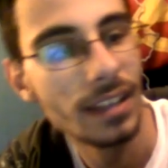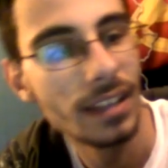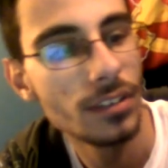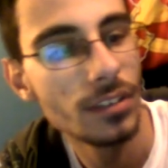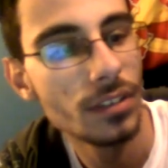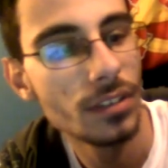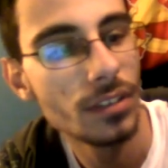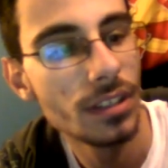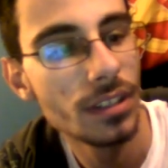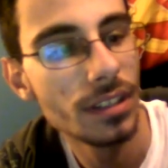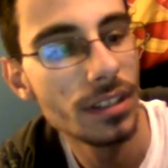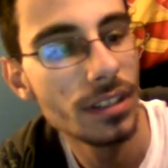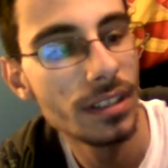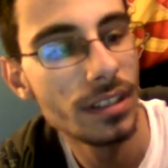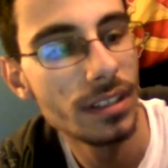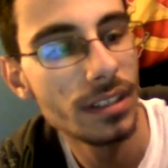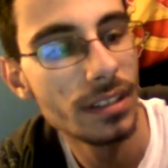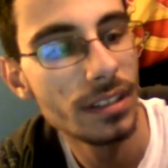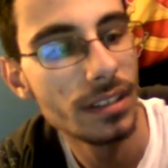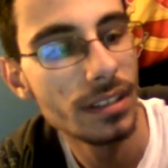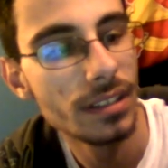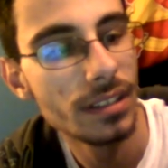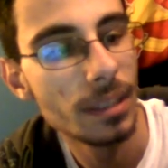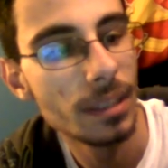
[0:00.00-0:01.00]
you
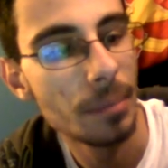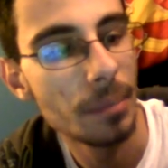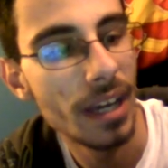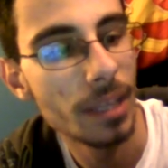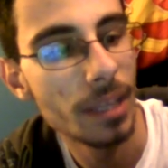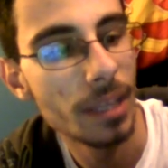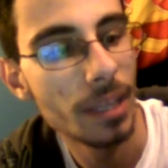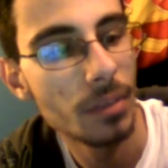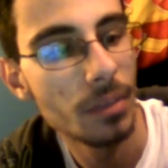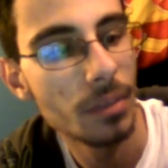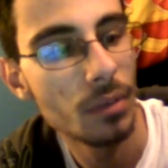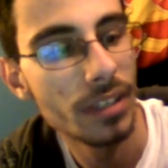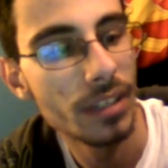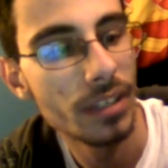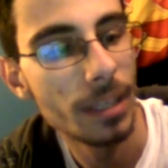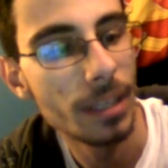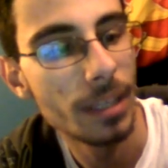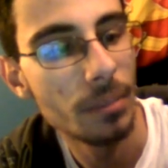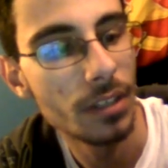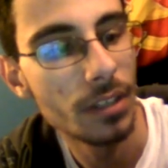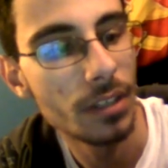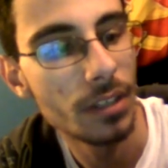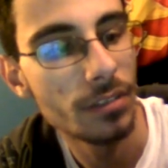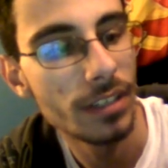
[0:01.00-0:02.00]
could compatible with
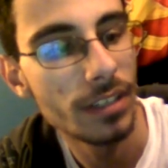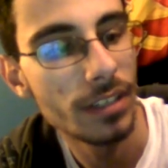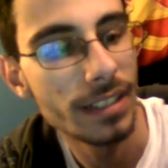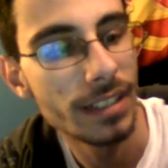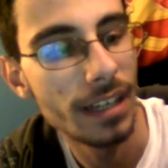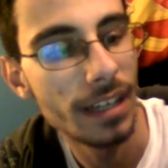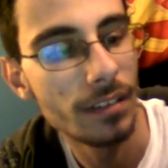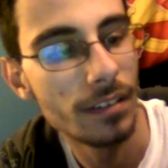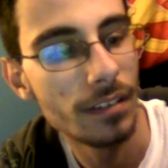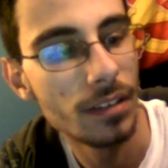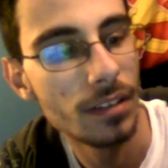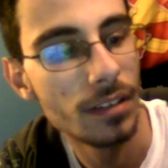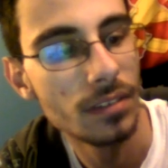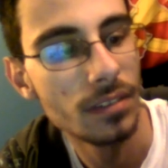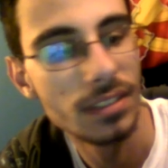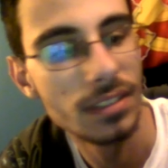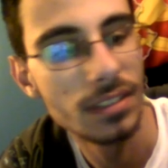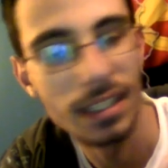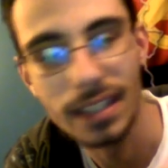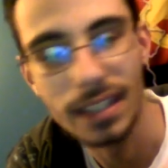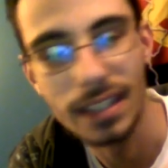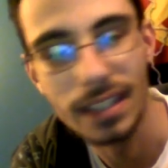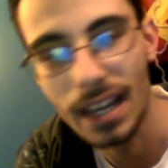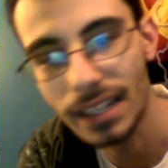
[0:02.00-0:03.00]
MP3 downloads
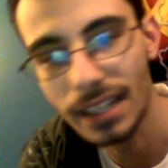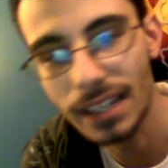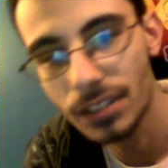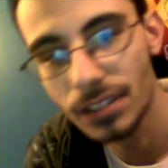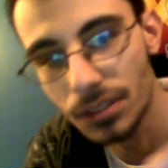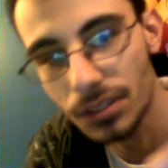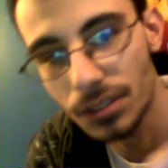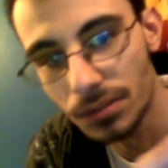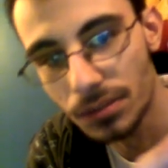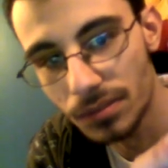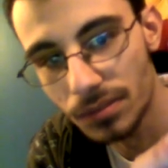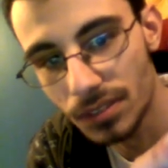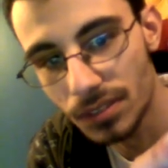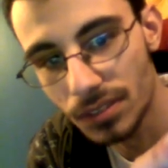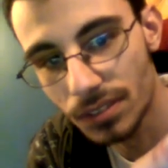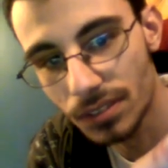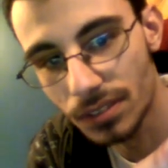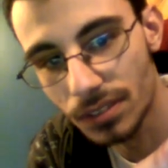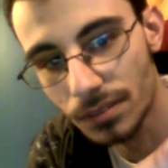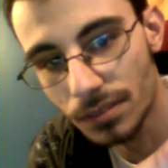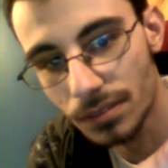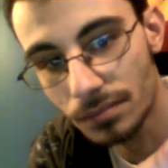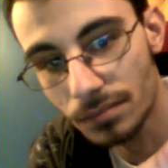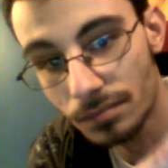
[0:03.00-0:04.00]
and
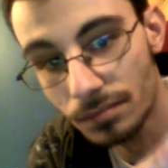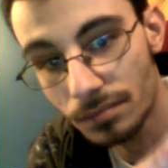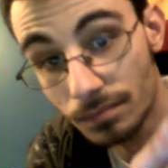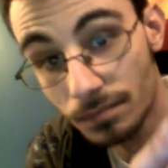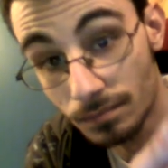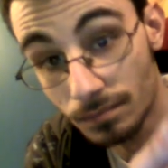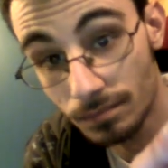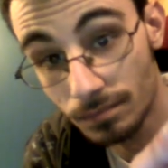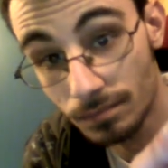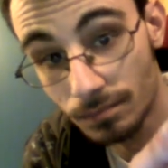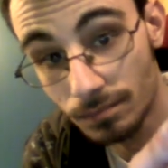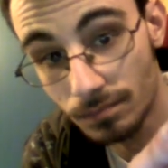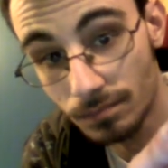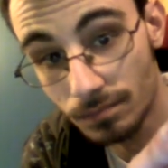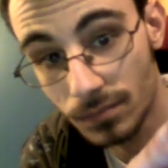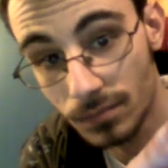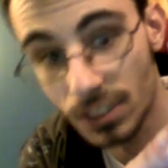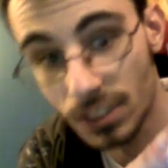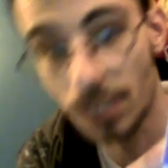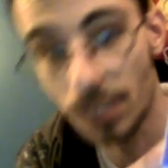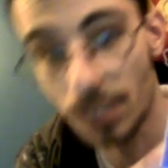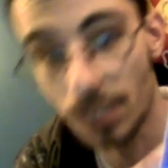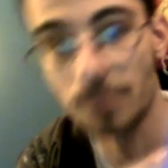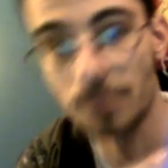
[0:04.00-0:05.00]
iTunes. So